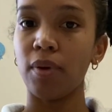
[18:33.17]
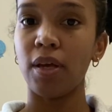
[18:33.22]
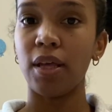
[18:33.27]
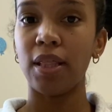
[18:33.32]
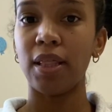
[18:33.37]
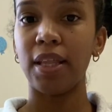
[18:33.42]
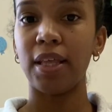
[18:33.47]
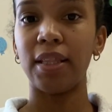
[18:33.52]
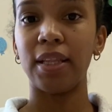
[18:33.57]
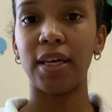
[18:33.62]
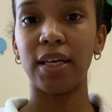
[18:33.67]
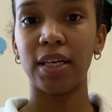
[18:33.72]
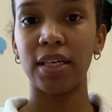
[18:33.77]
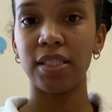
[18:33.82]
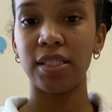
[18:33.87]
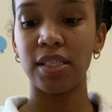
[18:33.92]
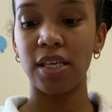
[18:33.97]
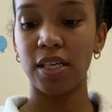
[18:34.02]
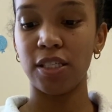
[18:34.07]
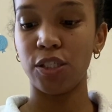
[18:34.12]
and like I
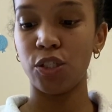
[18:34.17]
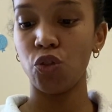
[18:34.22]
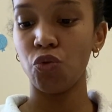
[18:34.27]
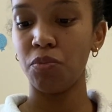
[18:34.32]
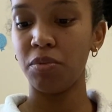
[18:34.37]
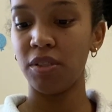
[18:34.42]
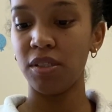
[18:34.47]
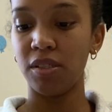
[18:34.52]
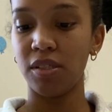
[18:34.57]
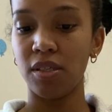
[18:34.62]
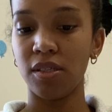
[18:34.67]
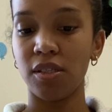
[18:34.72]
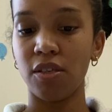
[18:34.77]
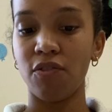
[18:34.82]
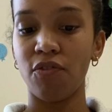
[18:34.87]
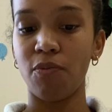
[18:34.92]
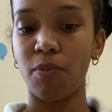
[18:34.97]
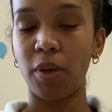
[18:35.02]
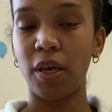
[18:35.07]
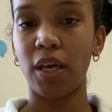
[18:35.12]
said, two pieces
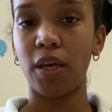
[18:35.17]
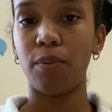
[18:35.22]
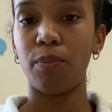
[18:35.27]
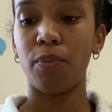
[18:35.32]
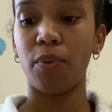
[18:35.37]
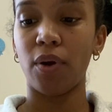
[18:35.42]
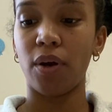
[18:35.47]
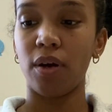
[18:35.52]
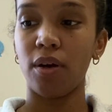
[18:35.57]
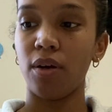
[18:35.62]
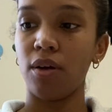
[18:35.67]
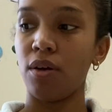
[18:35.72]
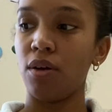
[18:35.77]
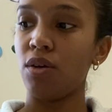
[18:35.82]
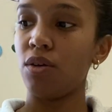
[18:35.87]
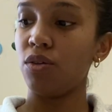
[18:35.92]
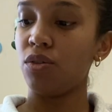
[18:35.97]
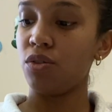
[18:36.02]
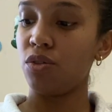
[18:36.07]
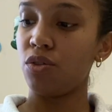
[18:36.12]
of paper.
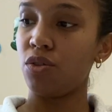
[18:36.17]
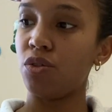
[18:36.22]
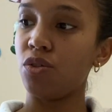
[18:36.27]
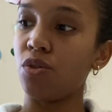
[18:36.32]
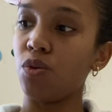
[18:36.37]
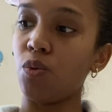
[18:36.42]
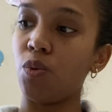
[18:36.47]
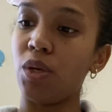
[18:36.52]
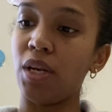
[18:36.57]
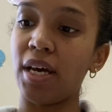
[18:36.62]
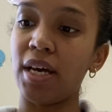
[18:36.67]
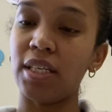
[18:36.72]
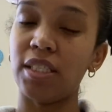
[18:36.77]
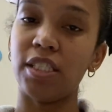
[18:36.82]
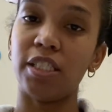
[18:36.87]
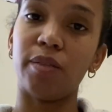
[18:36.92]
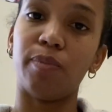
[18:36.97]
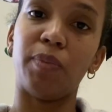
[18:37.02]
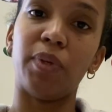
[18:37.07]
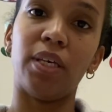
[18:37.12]
So
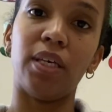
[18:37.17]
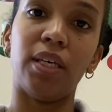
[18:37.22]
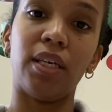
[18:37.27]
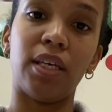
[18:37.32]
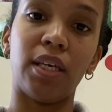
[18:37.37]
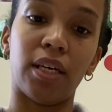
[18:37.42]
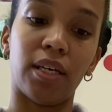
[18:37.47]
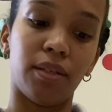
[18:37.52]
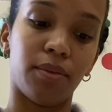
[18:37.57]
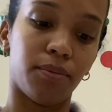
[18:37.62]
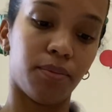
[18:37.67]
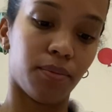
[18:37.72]
let's begin.